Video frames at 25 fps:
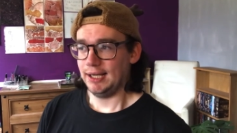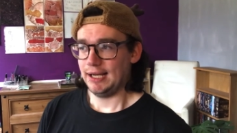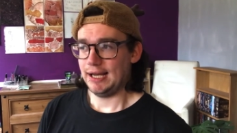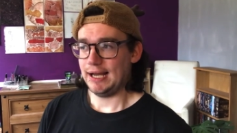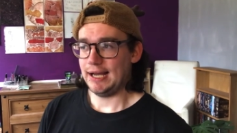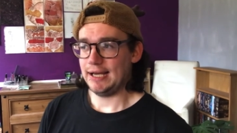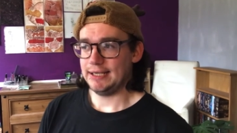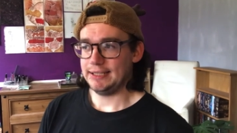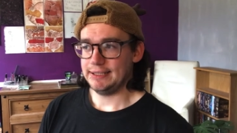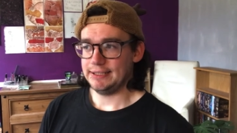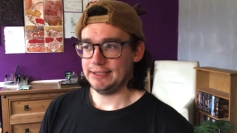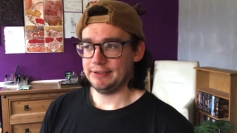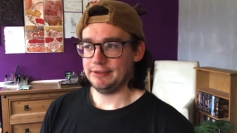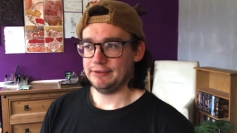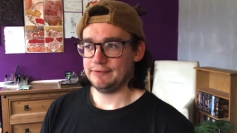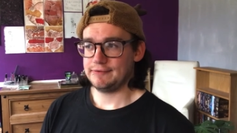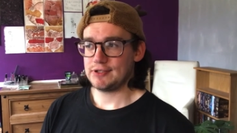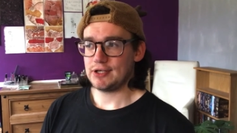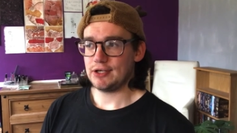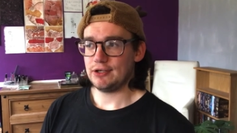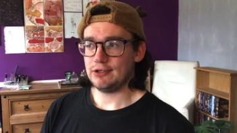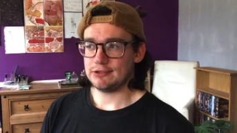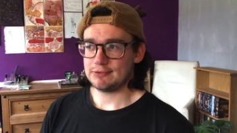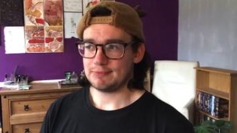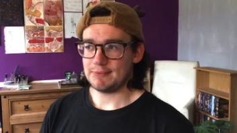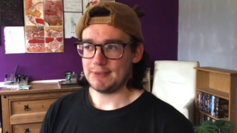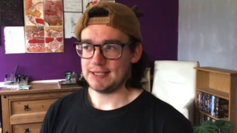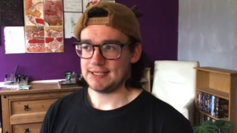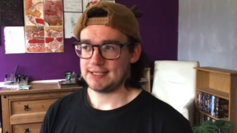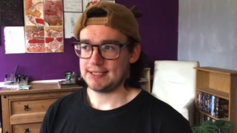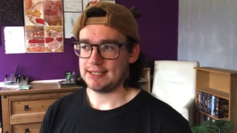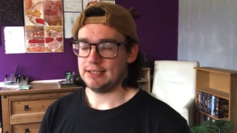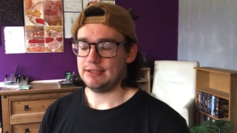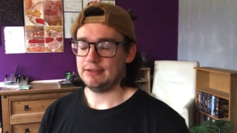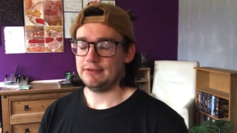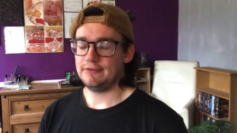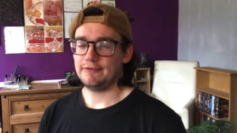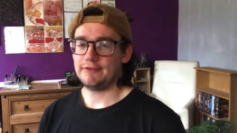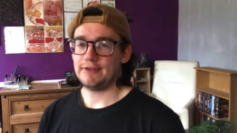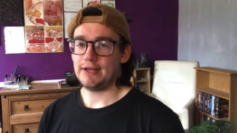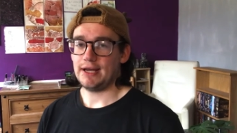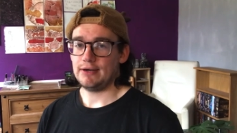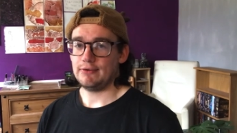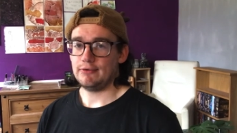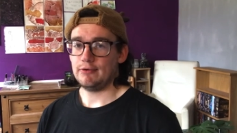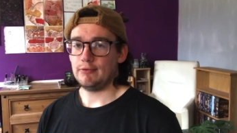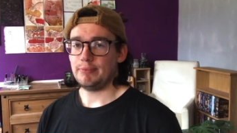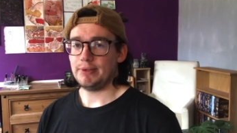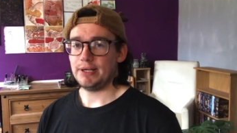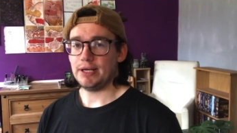I have told myself that I
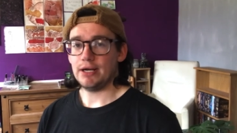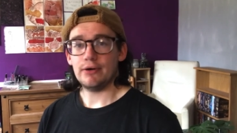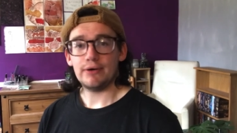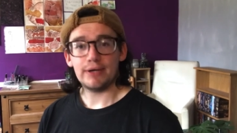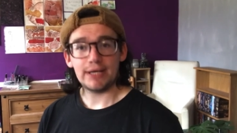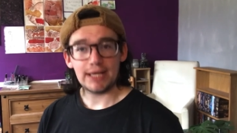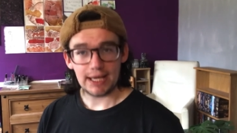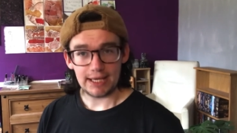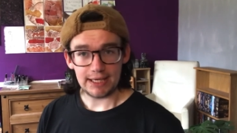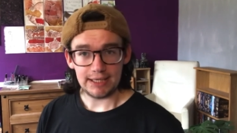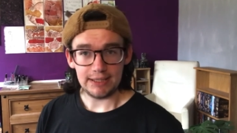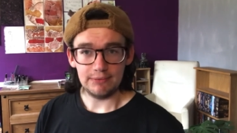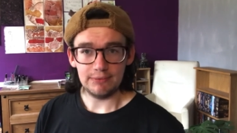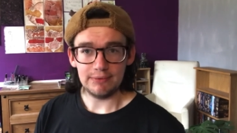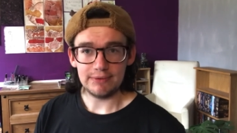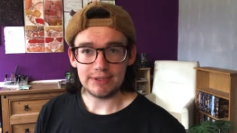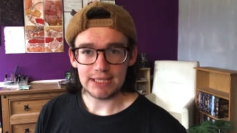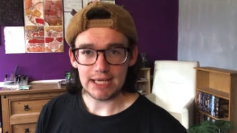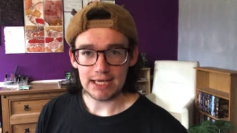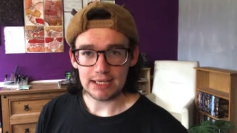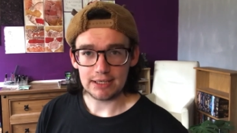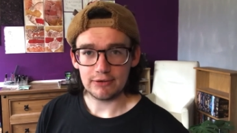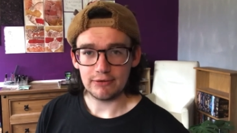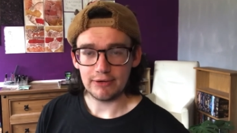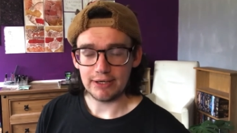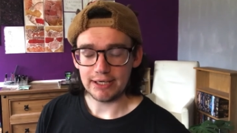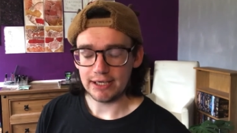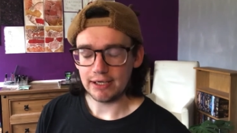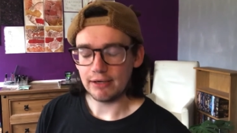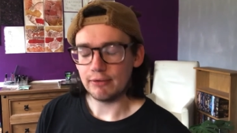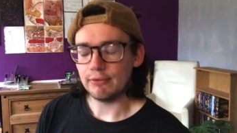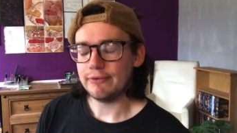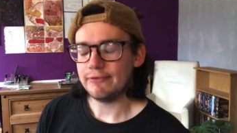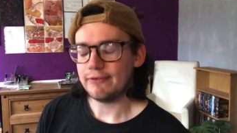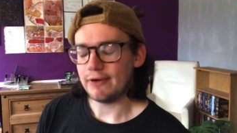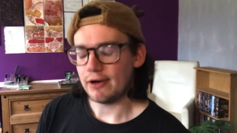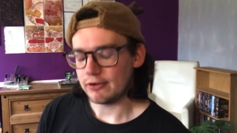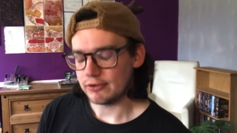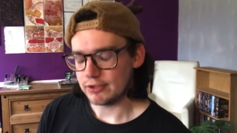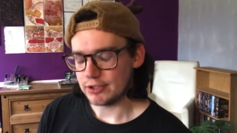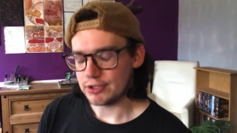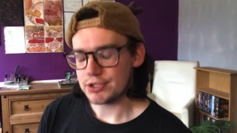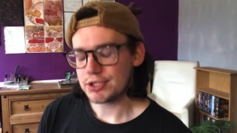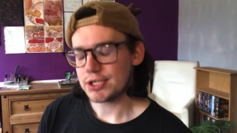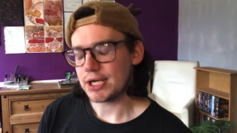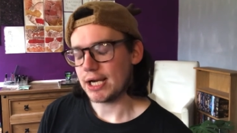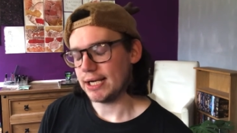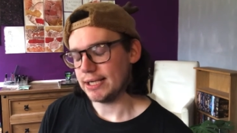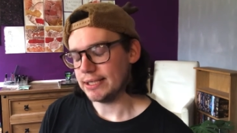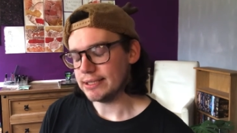will be okay with decorating with
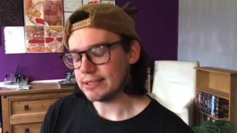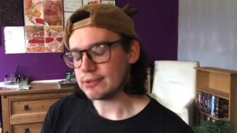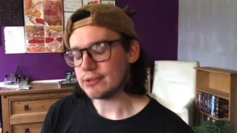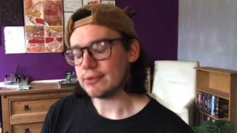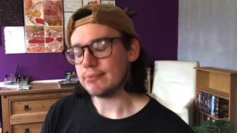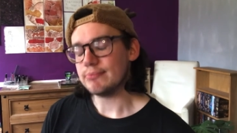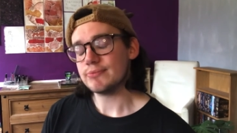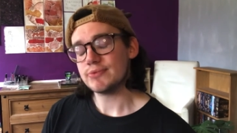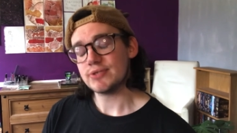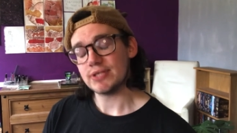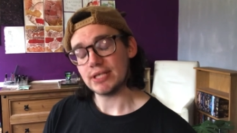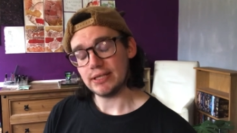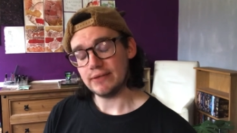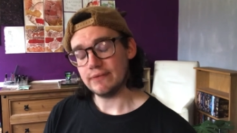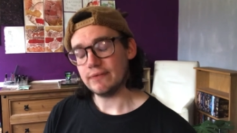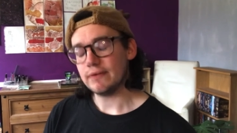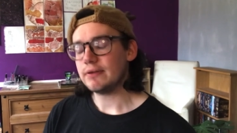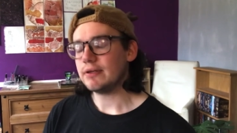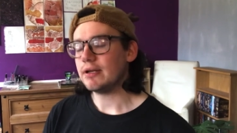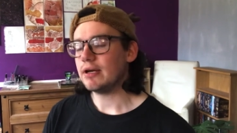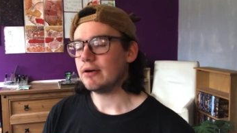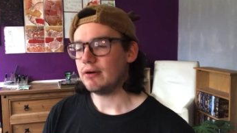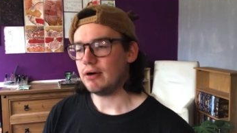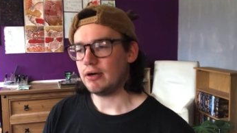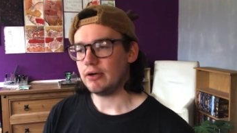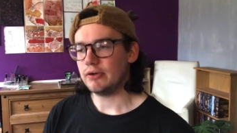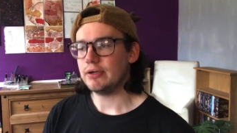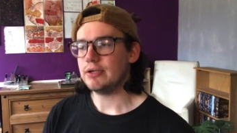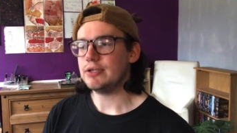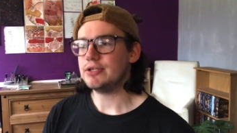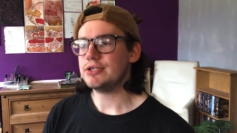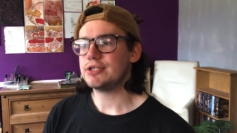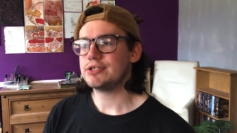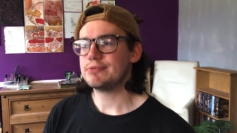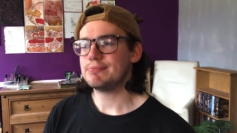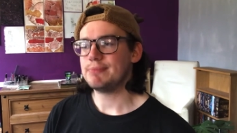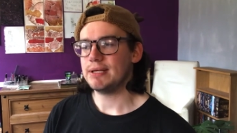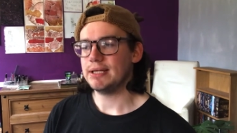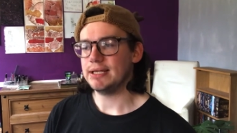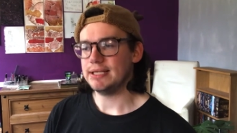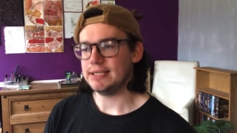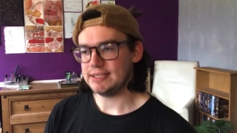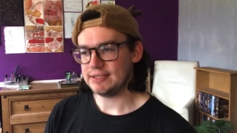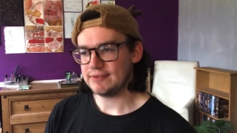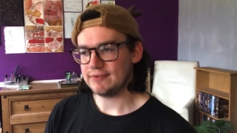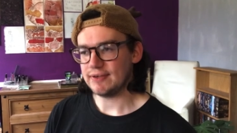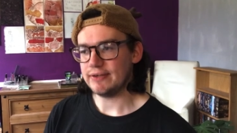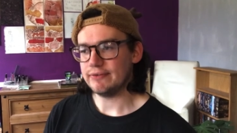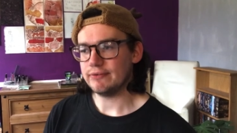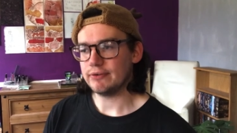orange items, even though orange is my
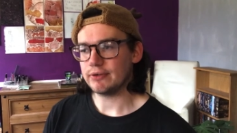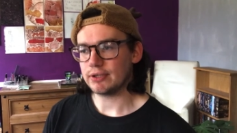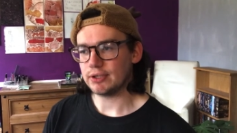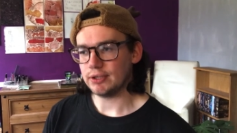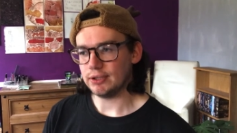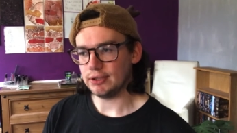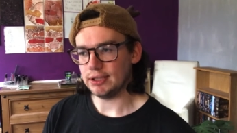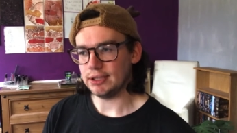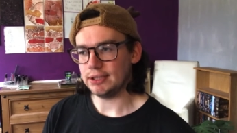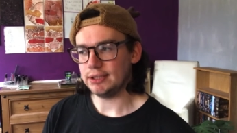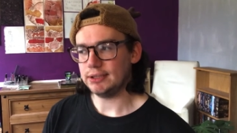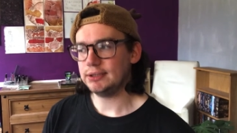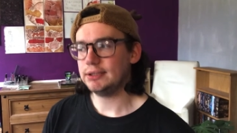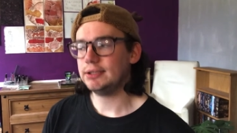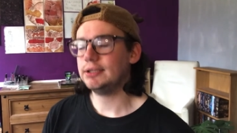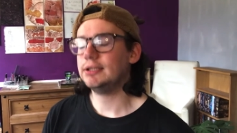least favourite colour.